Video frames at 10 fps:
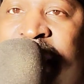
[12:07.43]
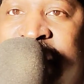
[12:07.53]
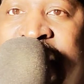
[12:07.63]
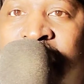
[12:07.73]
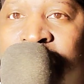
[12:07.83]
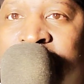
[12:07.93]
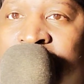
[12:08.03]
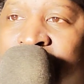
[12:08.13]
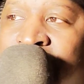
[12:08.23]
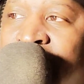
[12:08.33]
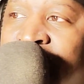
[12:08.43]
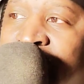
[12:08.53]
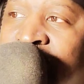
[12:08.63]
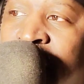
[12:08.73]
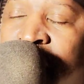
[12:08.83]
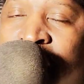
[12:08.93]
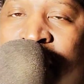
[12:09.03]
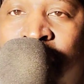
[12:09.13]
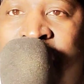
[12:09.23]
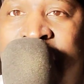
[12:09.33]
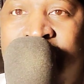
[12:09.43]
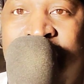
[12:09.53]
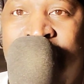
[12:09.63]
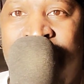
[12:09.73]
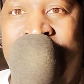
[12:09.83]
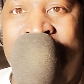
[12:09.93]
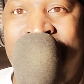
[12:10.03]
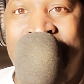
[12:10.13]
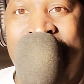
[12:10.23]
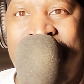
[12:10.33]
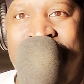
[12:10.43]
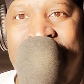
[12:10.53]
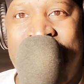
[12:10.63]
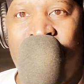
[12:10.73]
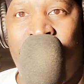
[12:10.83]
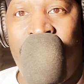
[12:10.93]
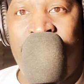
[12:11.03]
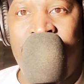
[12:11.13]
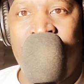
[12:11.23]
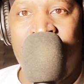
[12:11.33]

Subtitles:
the county the investigation ain't over.